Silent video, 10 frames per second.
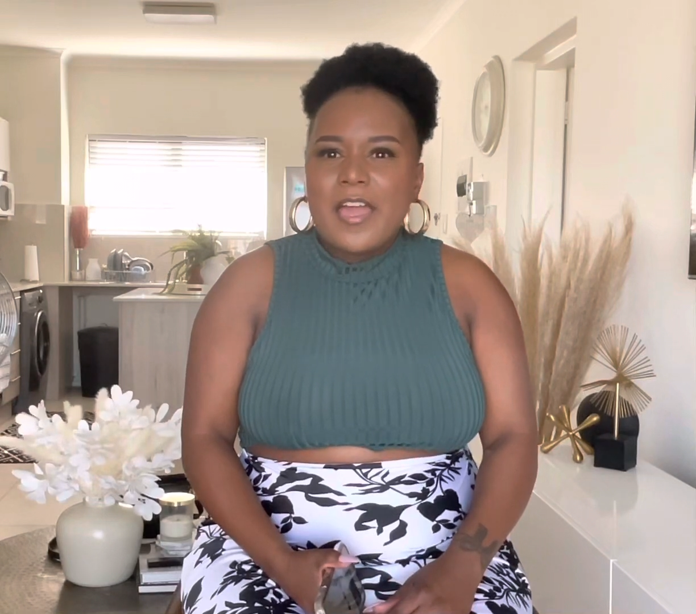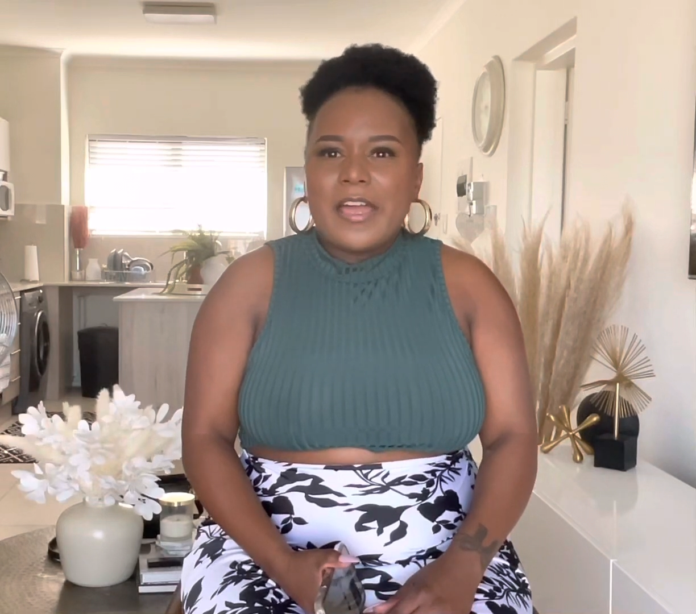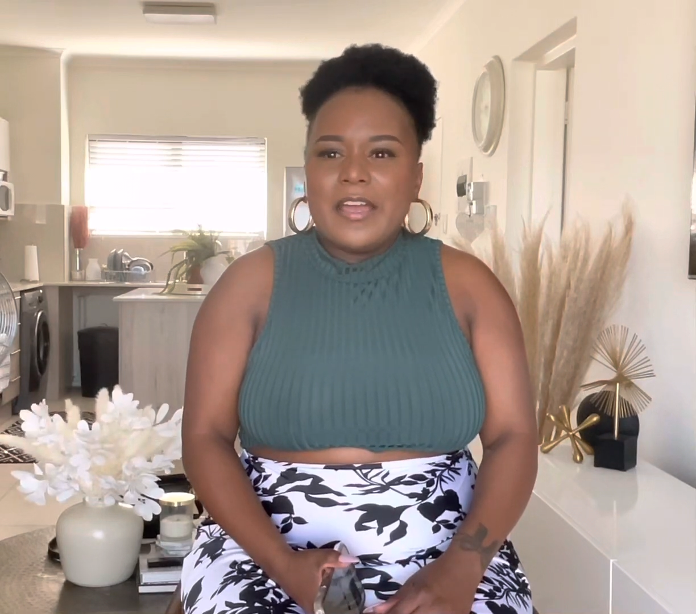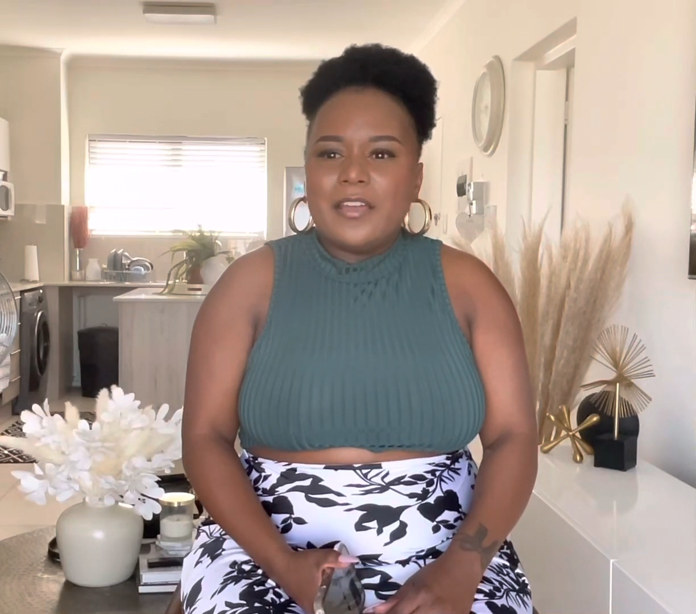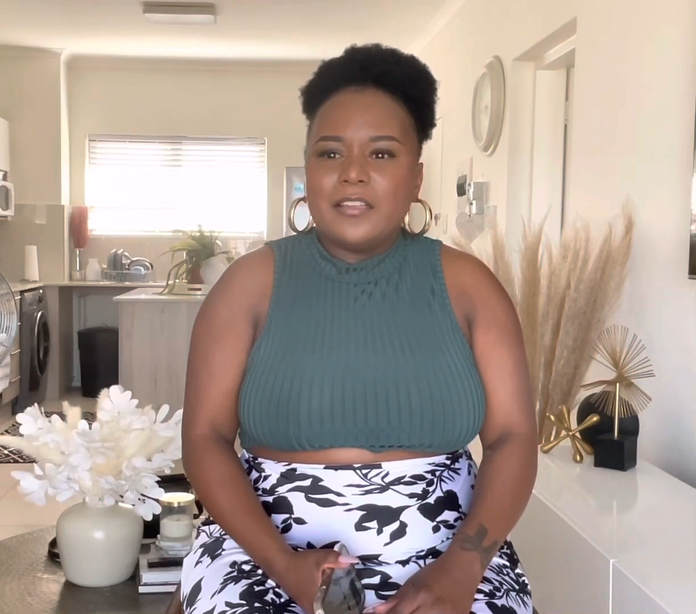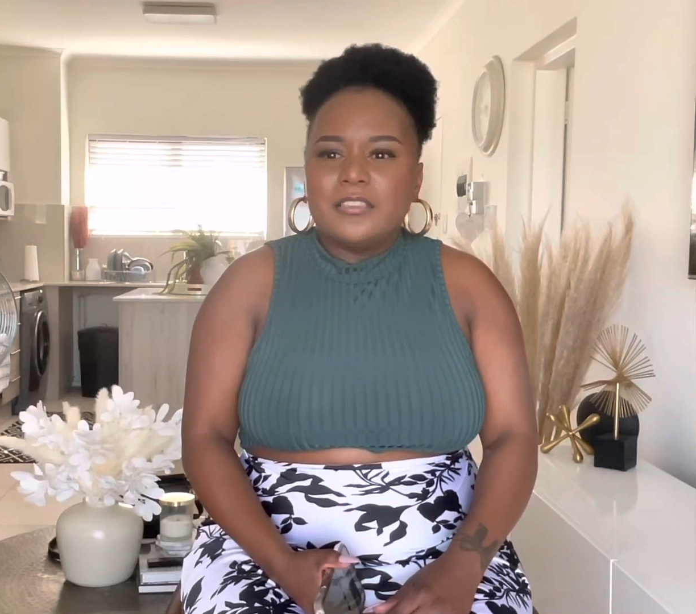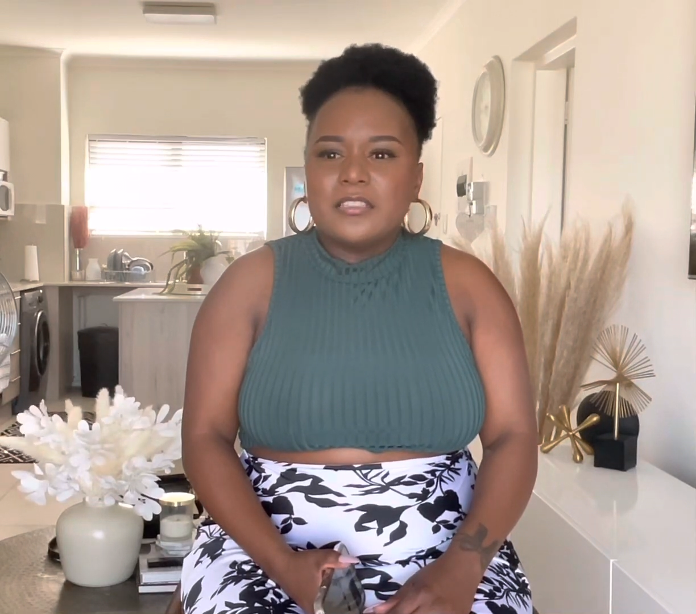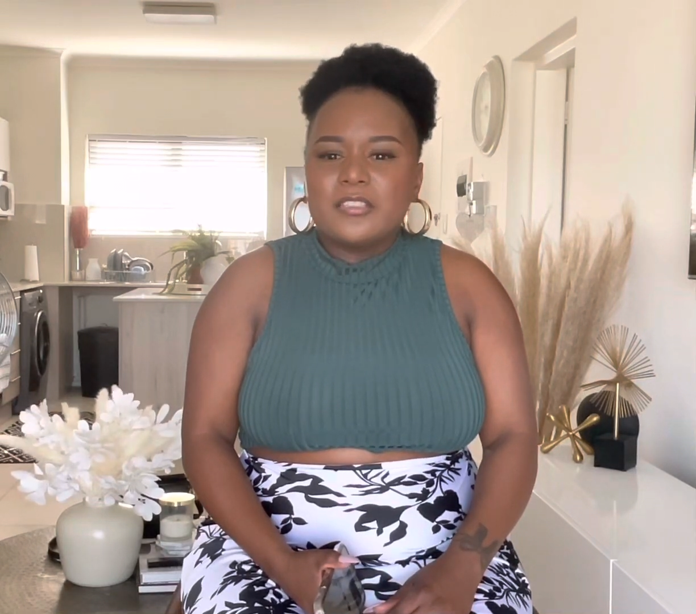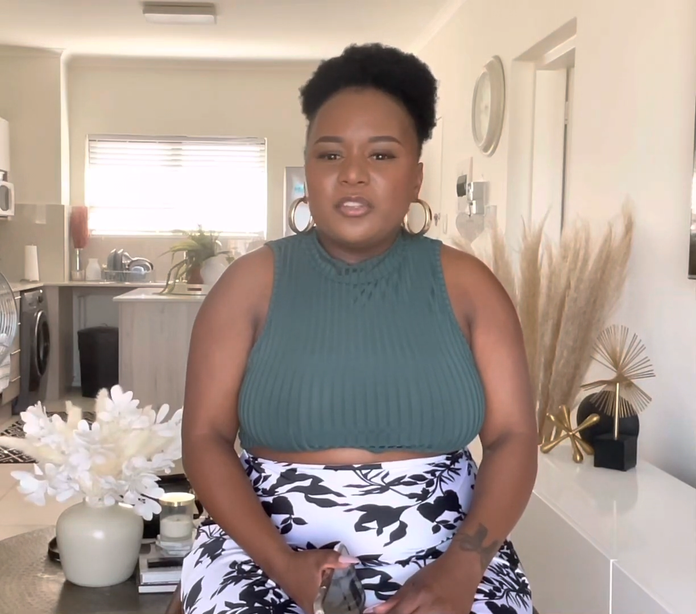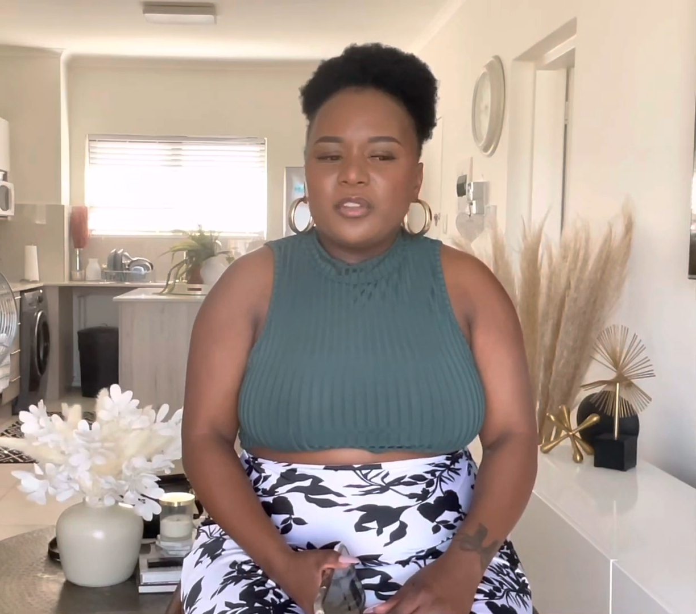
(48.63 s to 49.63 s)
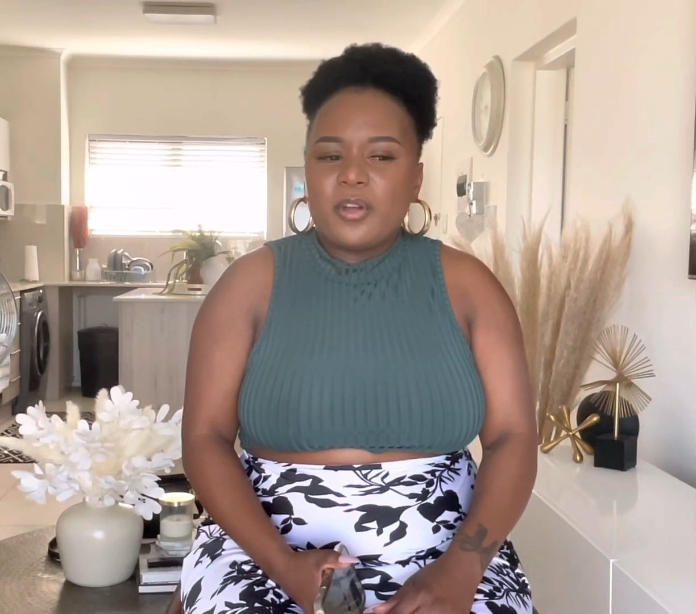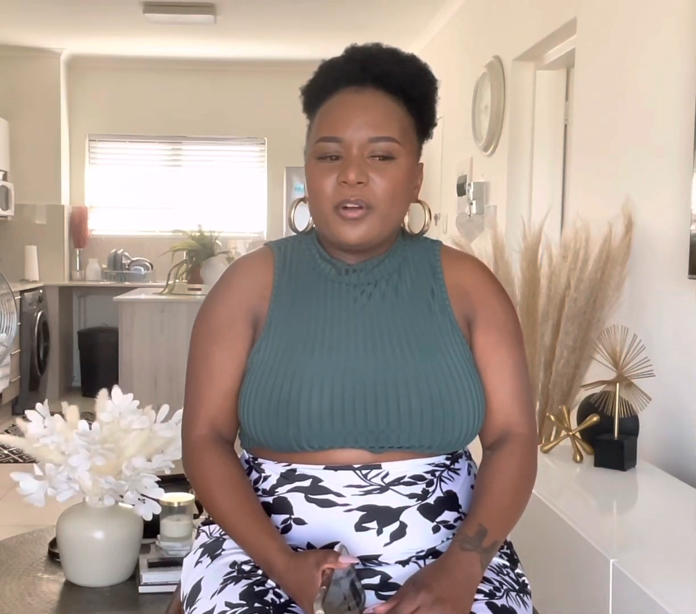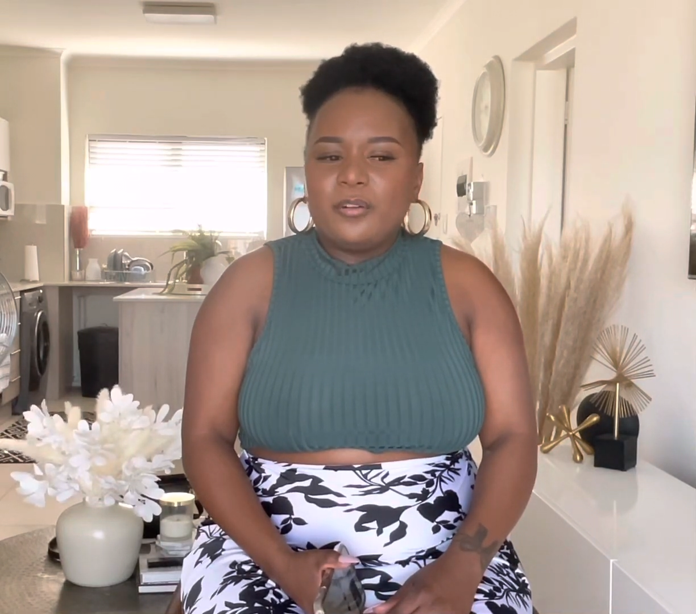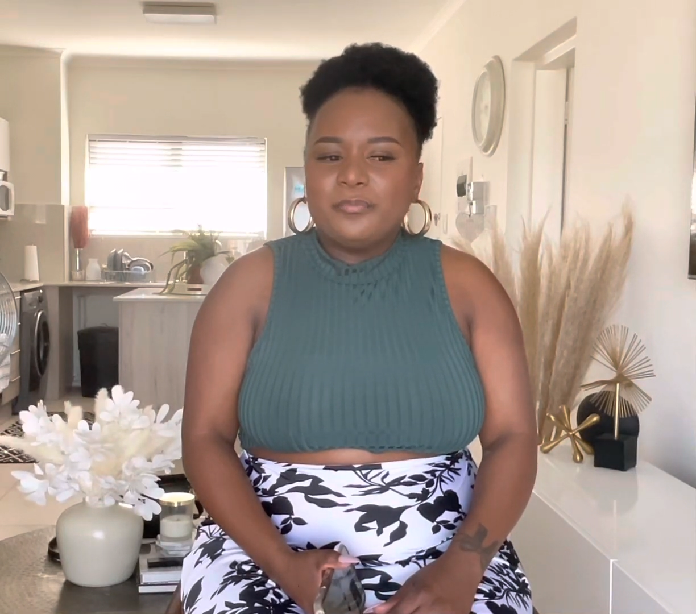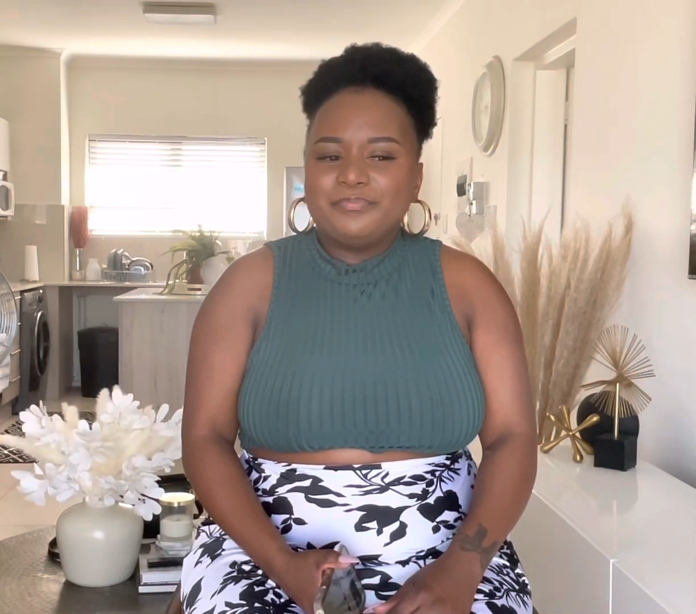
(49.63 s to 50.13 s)
and you
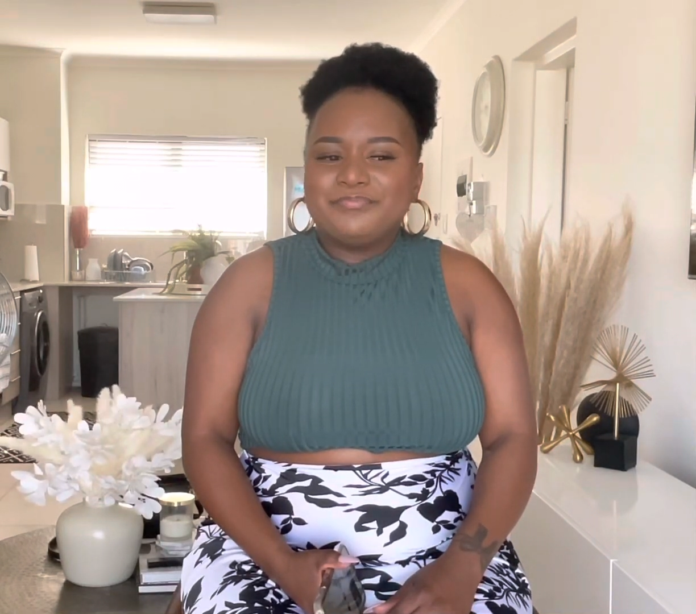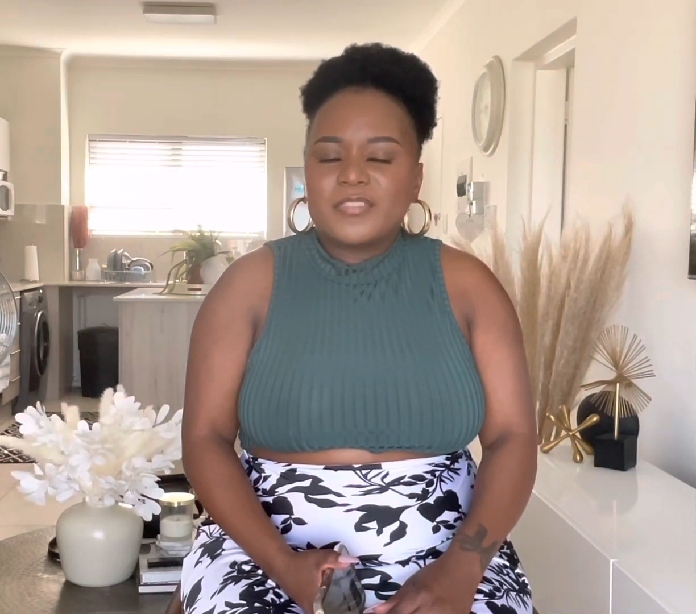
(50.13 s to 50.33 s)
know,